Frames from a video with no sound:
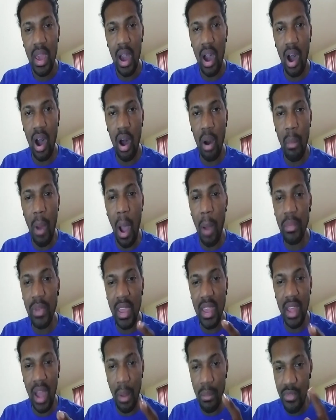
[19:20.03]

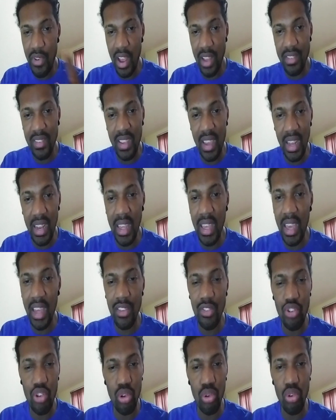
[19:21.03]
I'm just getting
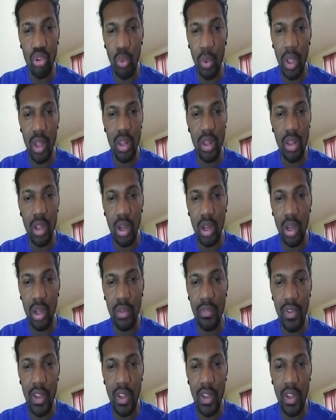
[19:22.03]
into doing the